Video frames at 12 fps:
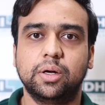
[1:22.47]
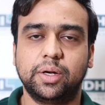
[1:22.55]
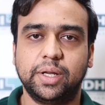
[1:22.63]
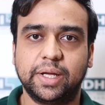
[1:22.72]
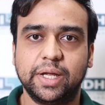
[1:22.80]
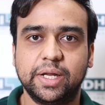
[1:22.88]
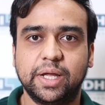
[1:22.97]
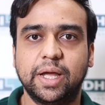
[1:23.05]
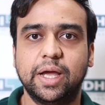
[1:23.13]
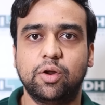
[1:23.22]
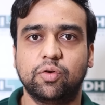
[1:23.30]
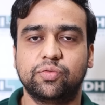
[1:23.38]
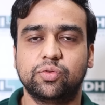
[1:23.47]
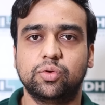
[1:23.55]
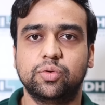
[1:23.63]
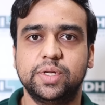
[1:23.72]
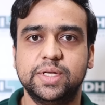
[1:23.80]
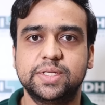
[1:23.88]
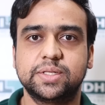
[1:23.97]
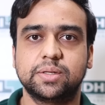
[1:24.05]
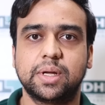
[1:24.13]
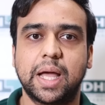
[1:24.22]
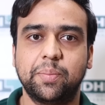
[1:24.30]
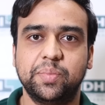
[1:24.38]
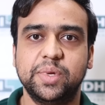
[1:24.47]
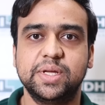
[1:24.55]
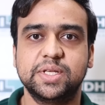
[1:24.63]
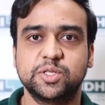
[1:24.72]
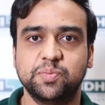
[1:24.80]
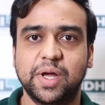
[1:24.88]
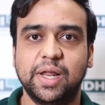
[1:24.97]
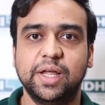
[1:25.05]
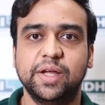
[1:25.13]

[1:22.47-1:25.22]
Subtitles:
taken care of. So he's happy, smiling.